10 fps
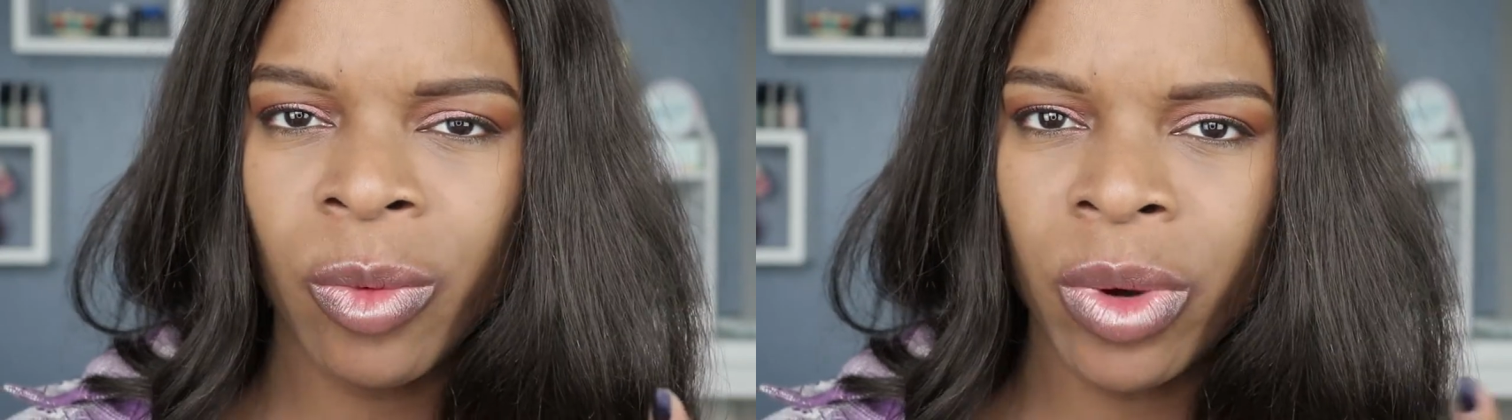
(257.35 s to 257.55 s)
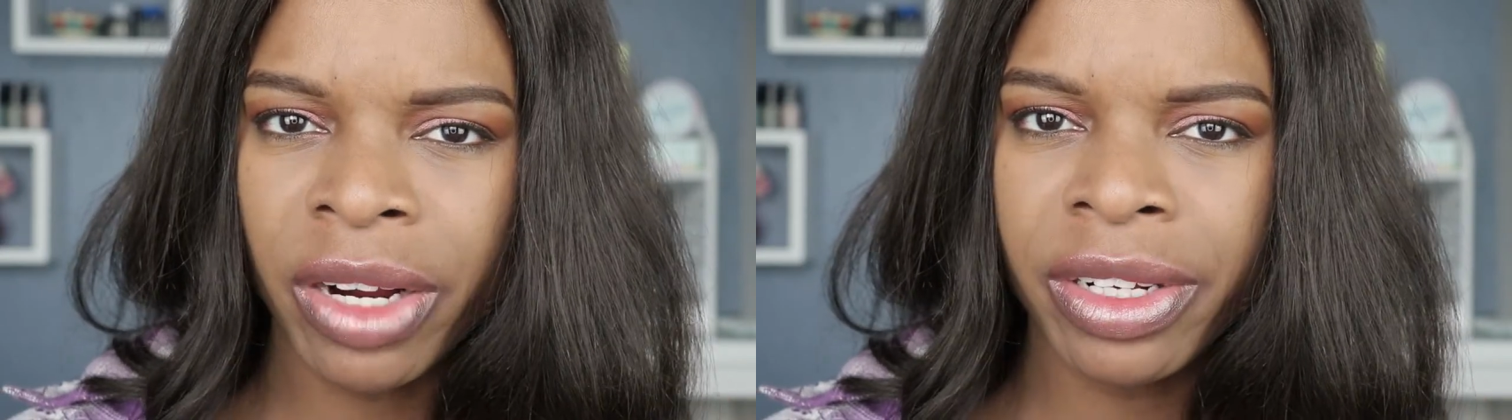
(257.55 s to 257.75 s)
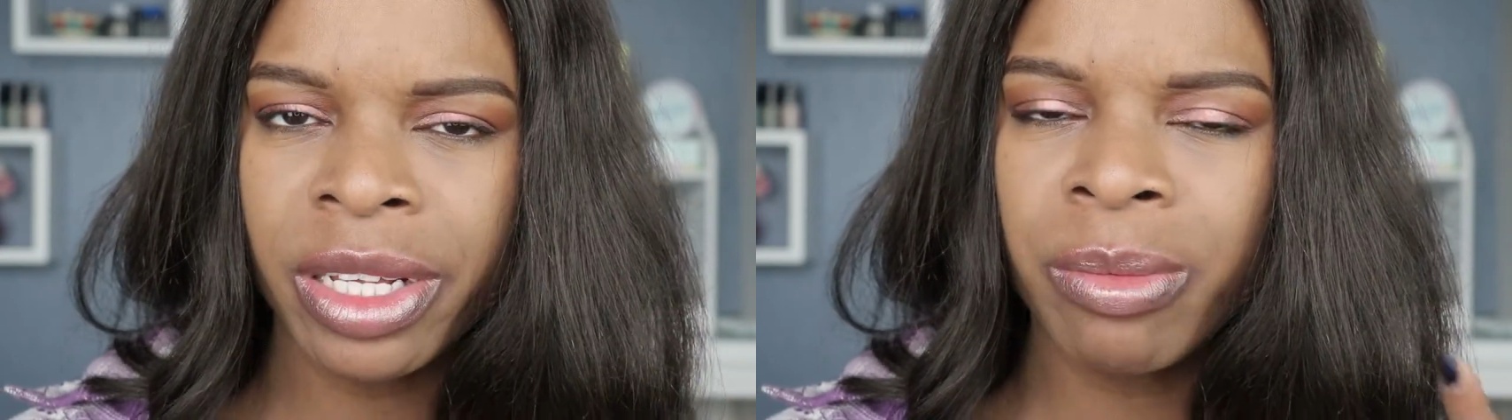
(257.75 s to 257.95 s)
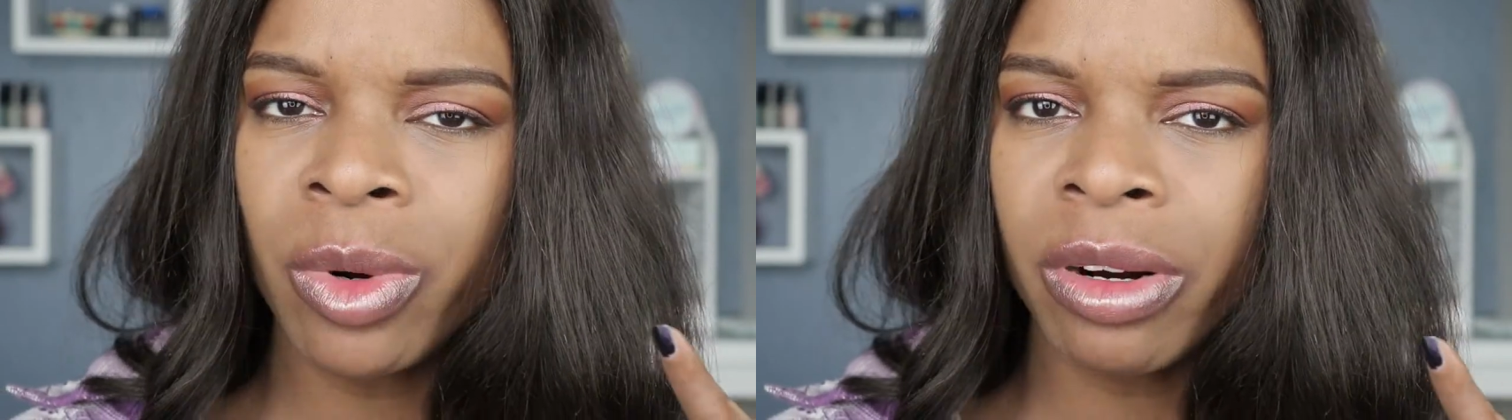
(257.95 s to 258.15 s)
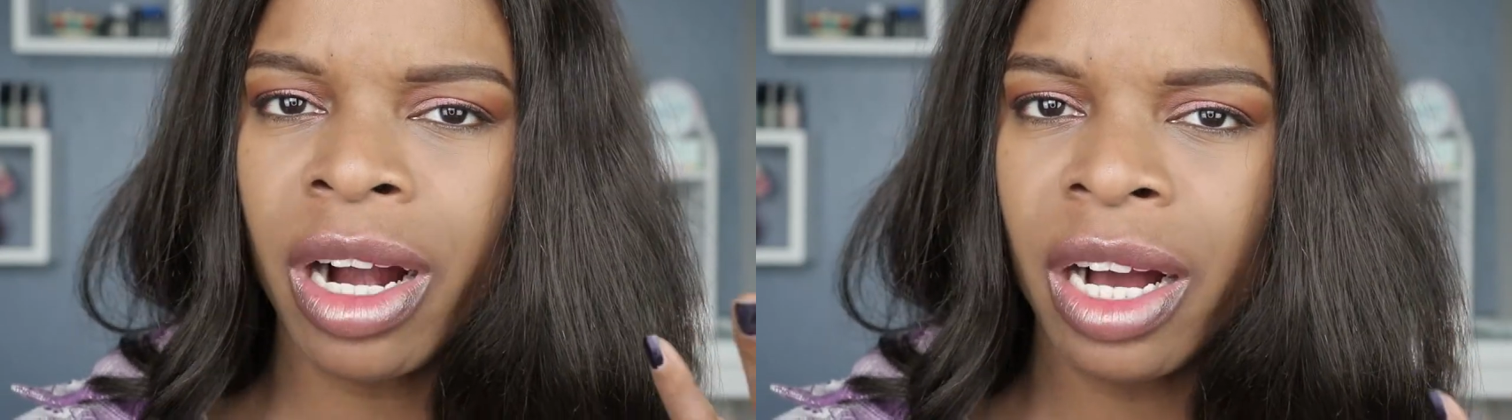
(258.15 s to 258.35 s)
wearing it
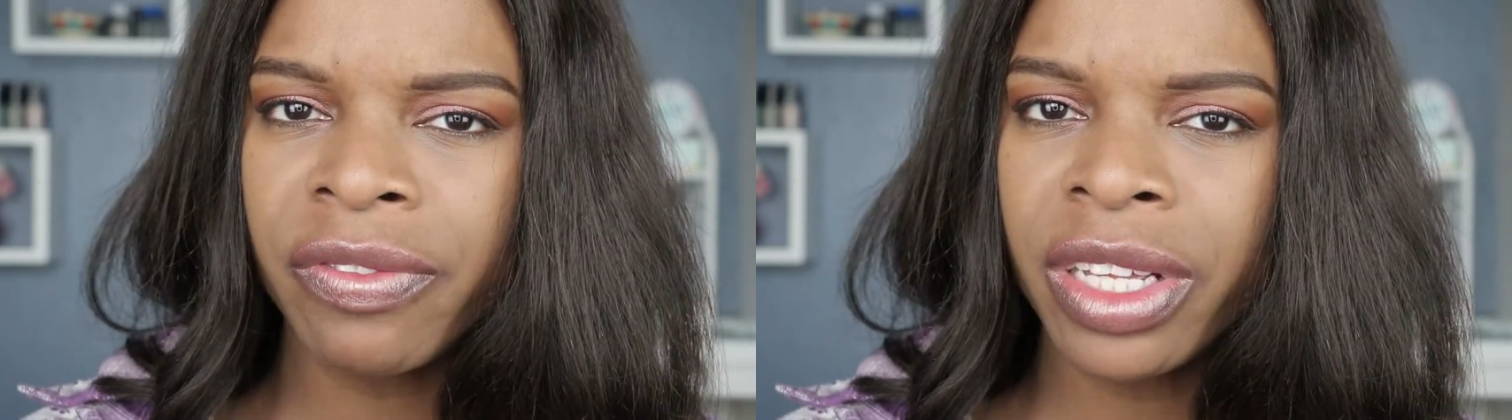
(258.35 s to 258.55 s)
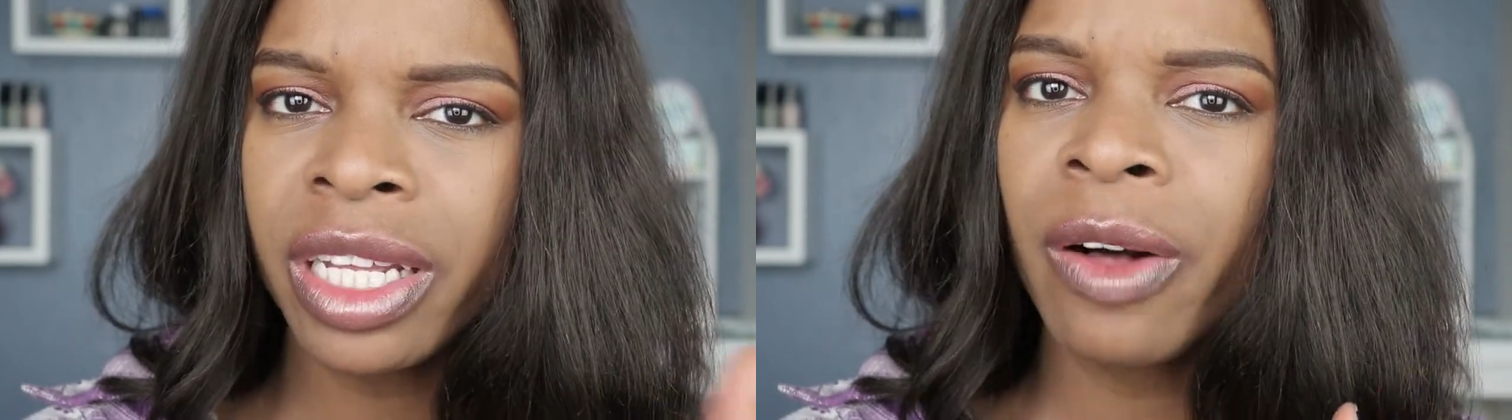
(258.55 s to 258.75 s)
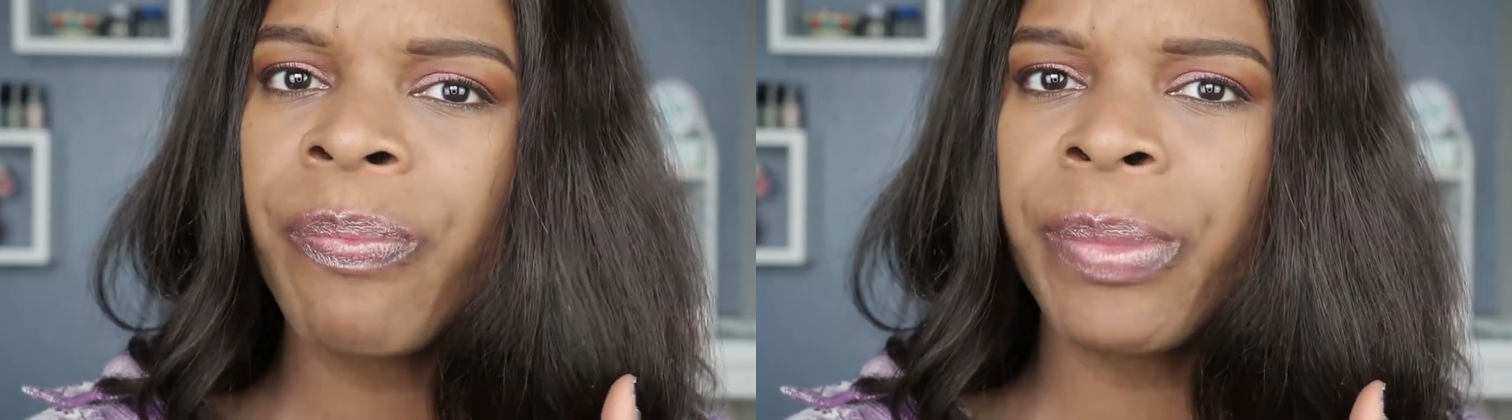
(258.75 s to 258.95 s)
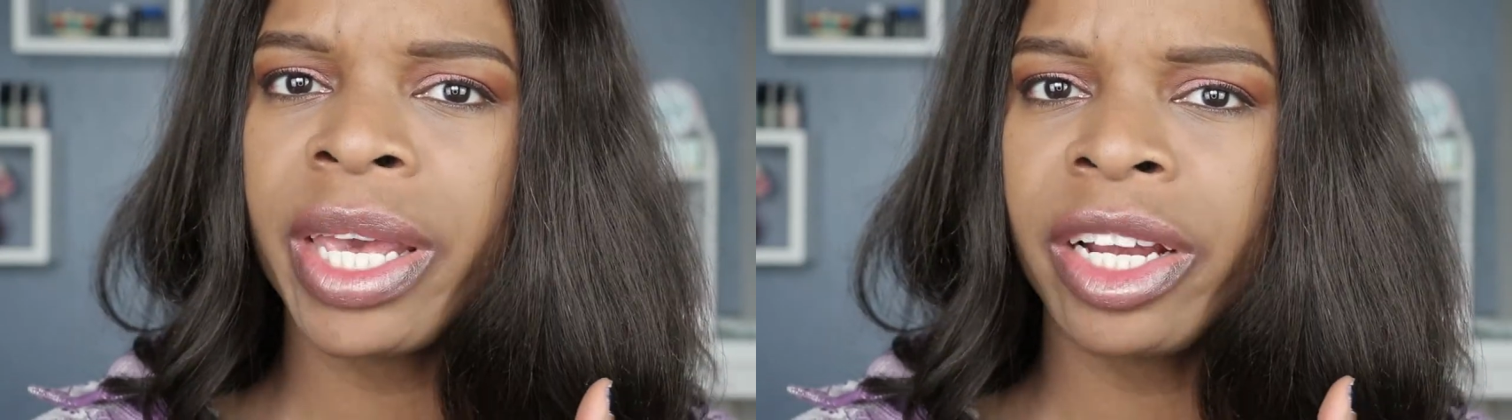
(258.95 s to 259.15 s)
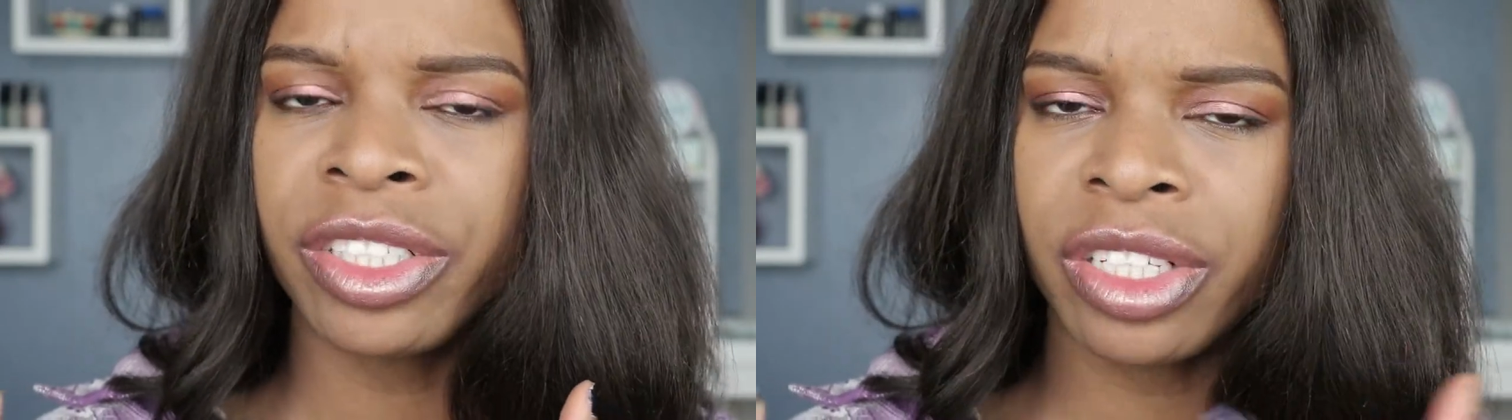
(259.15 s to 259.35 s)
more often compared